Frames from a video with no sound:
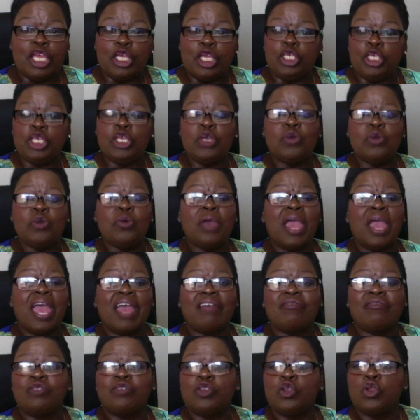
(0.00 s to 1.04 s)
you
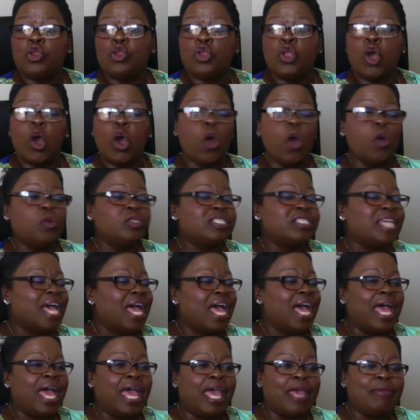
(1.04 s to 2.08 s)
have no
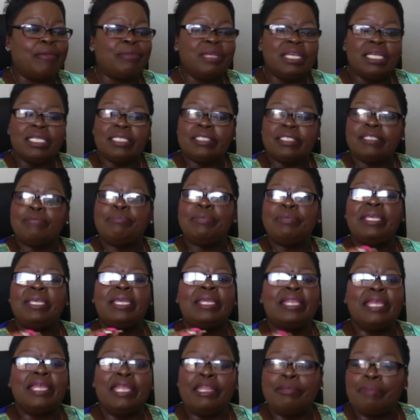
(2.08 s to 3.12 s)
time to be in
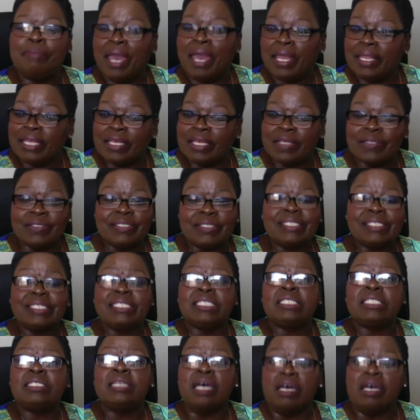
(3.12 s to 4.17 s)
anybody else's
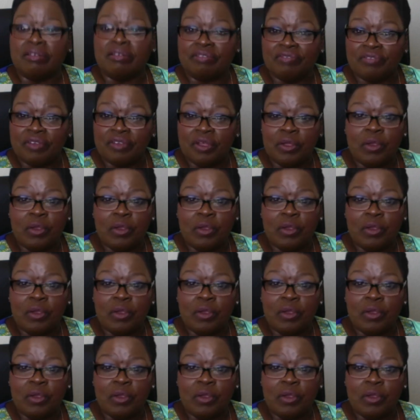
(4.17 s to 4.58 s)
stuff.